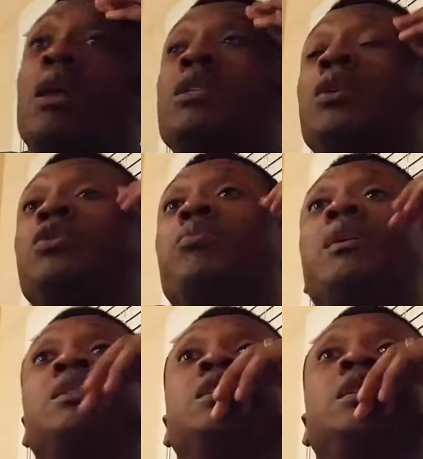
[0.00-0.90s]
I talk to my
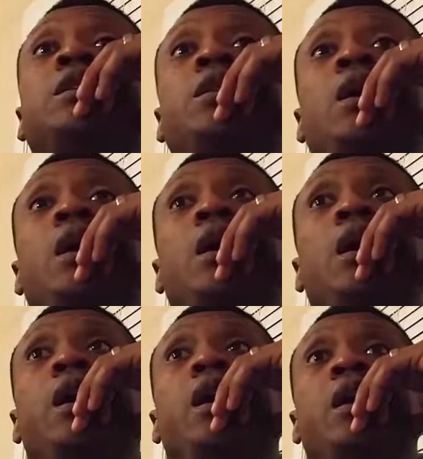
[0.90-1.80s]
son,
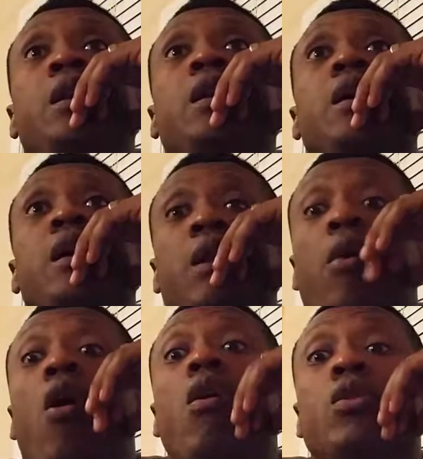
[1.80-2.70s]
and I'm
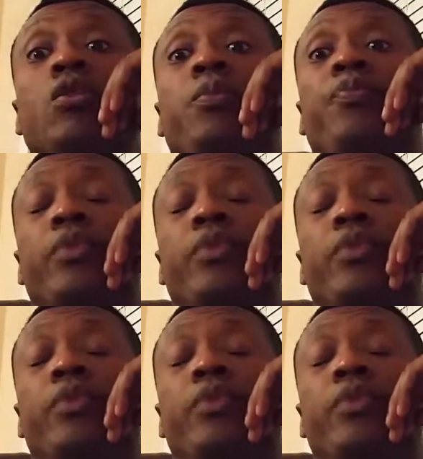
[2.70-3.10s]
hard on him.